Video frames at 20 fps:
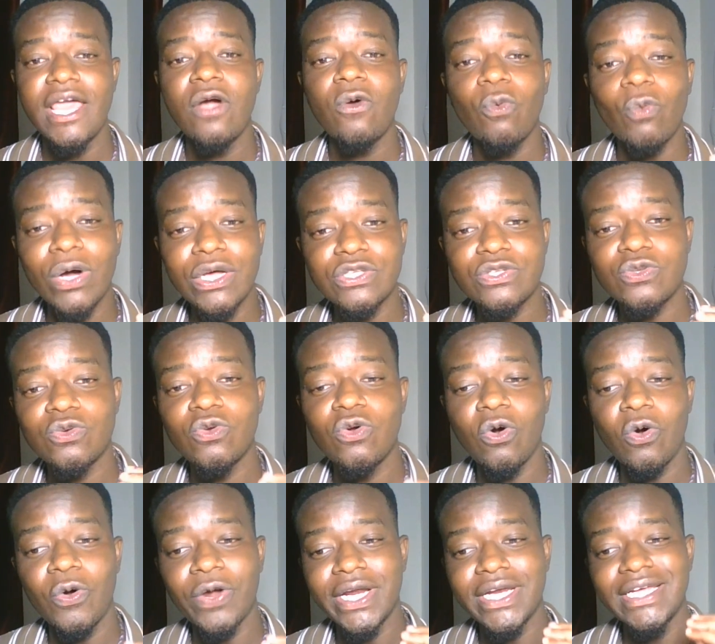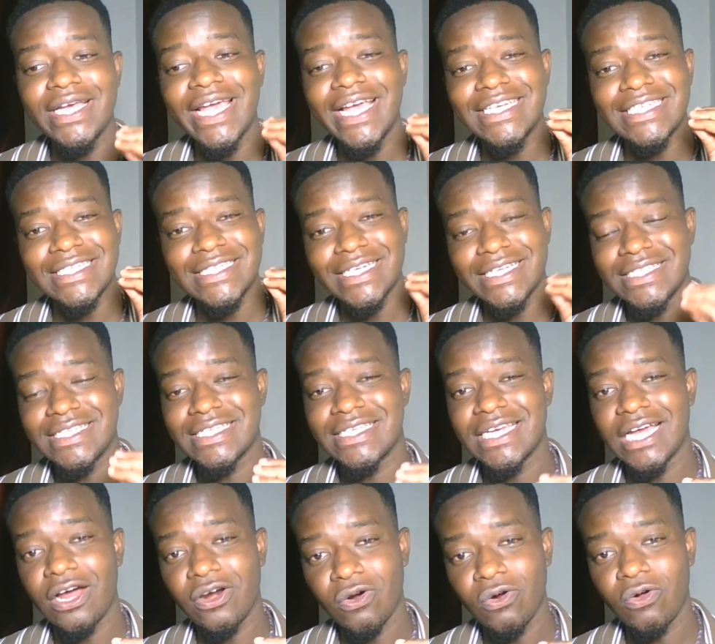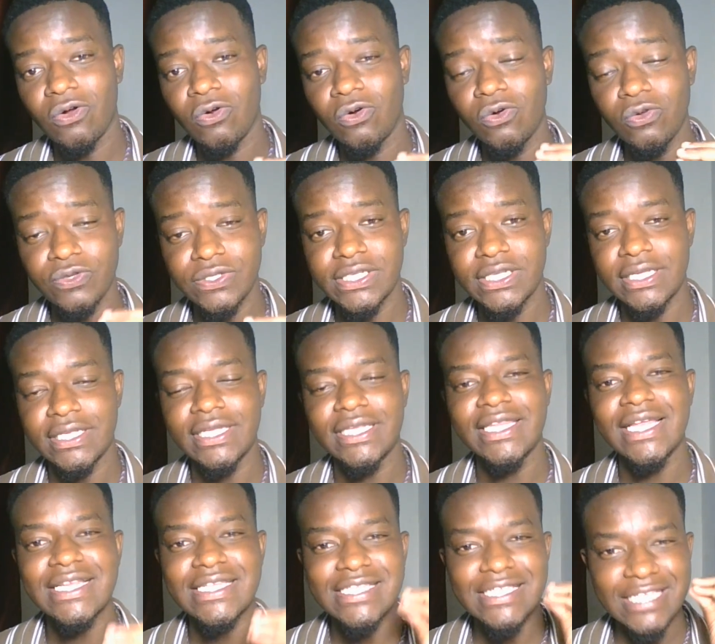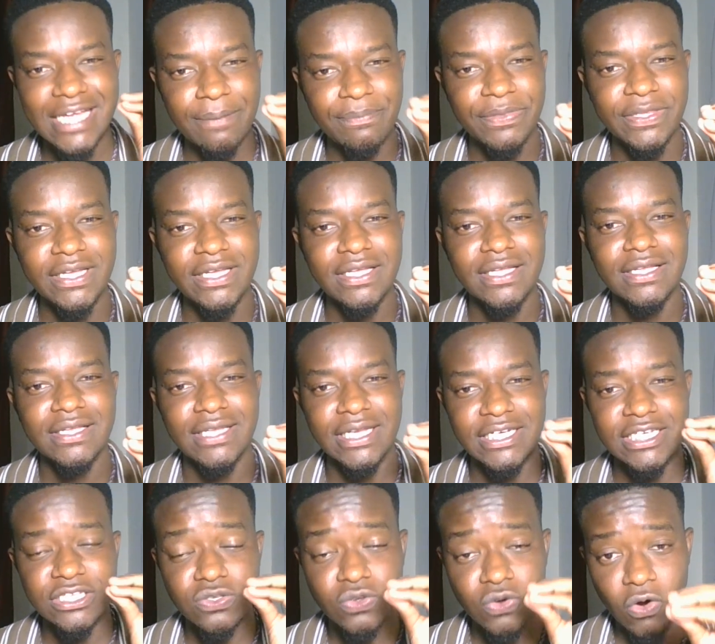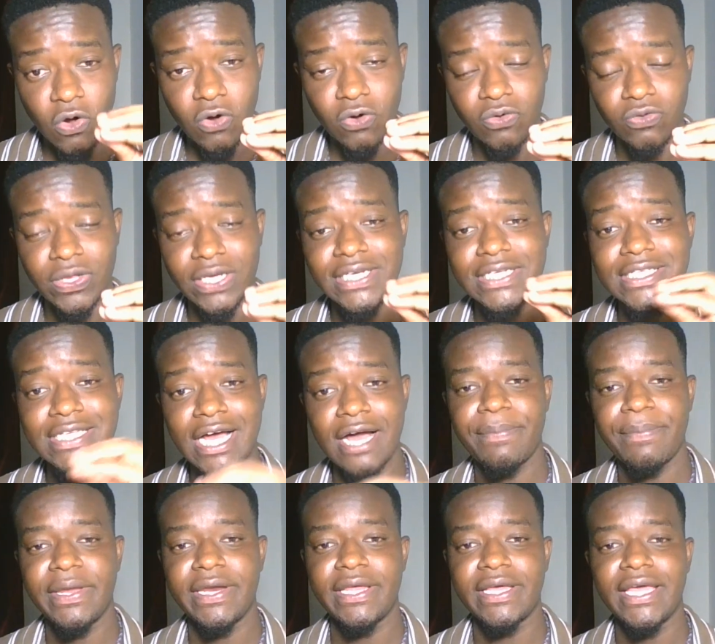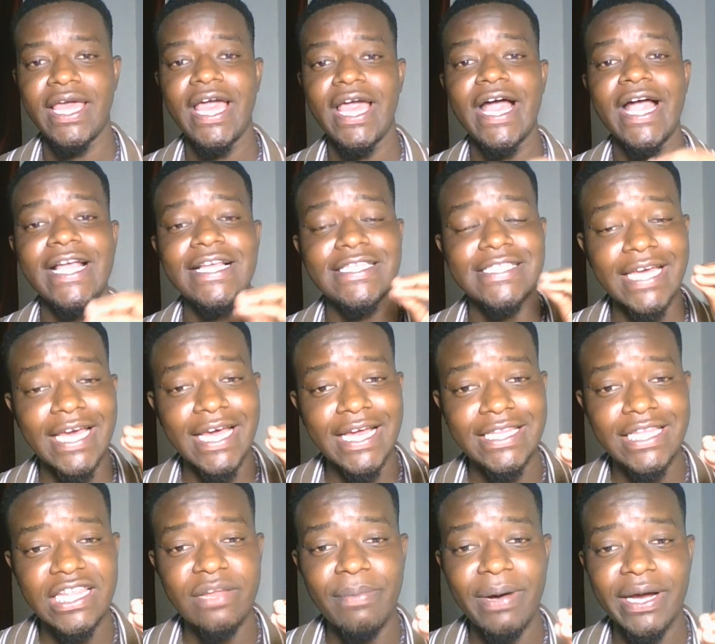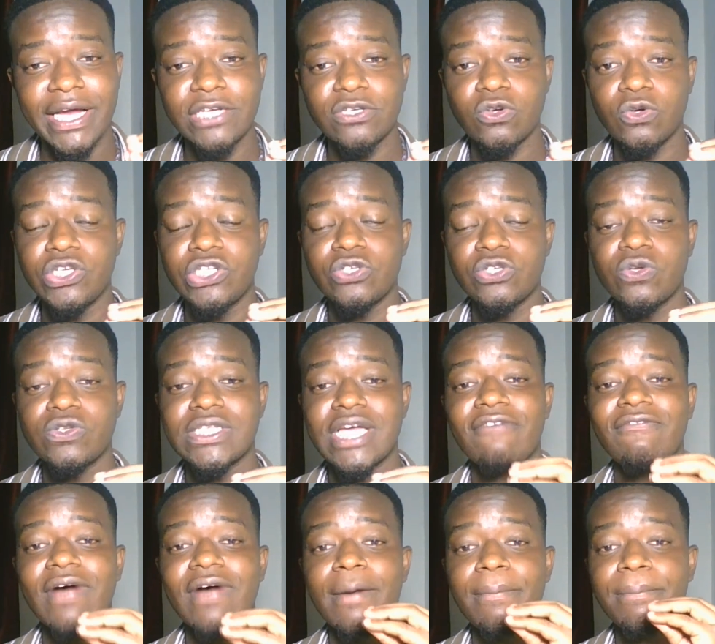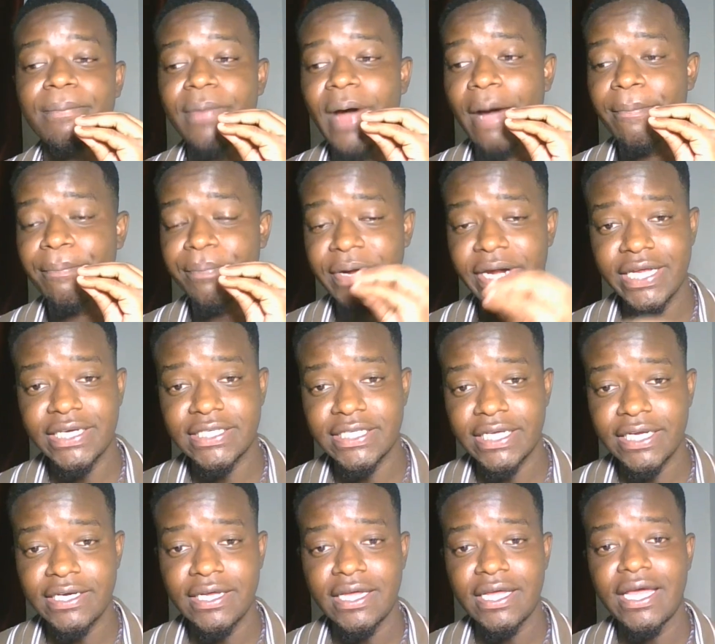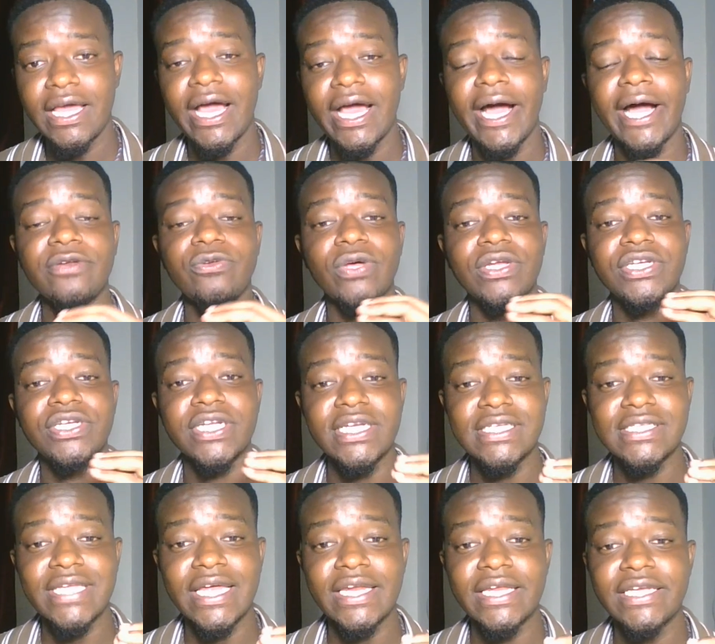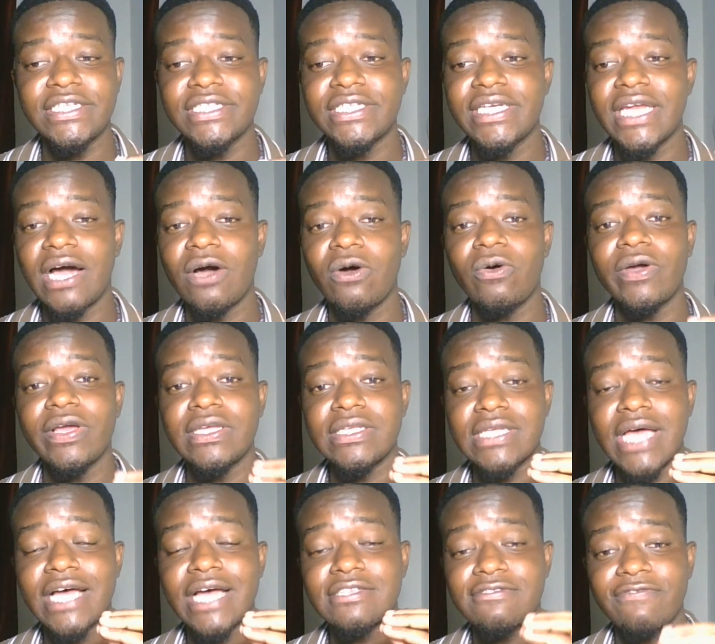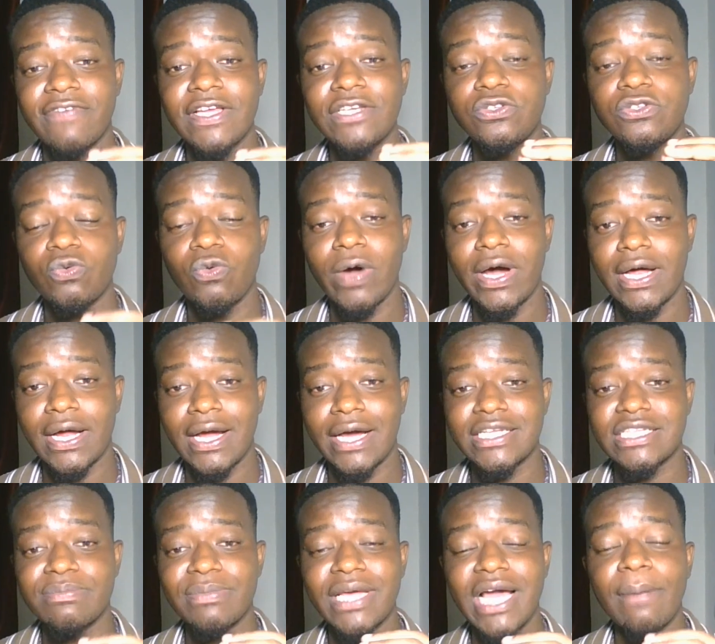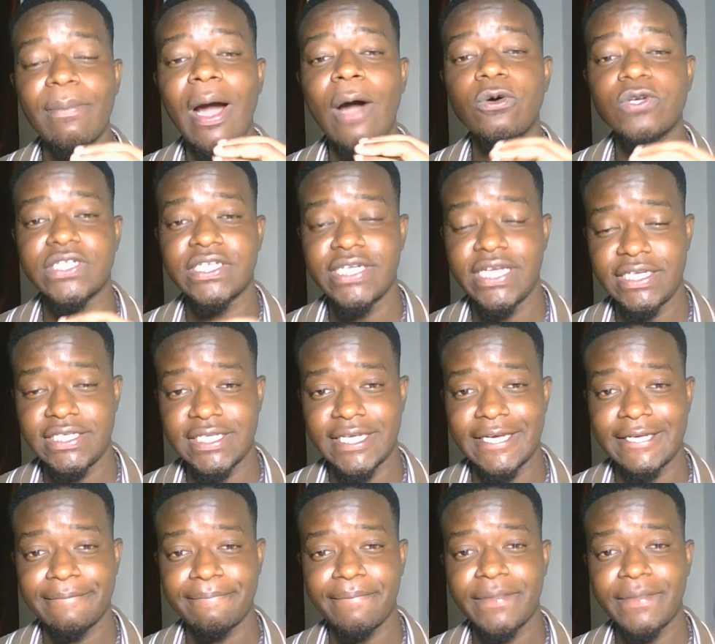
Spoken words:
Once you go already 8 trades in a row losing, there's something that is wrong that is happening. It's either the market conditions have updated and your trading strategy now has failed to work, has become outdated.